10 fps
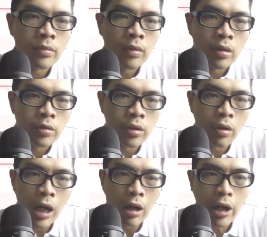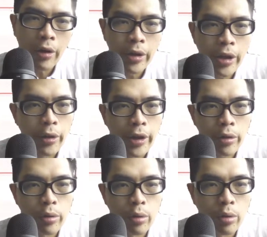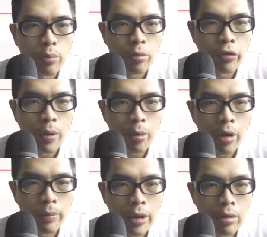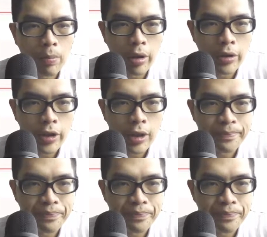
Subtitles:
So how are we going to move from point B to point C?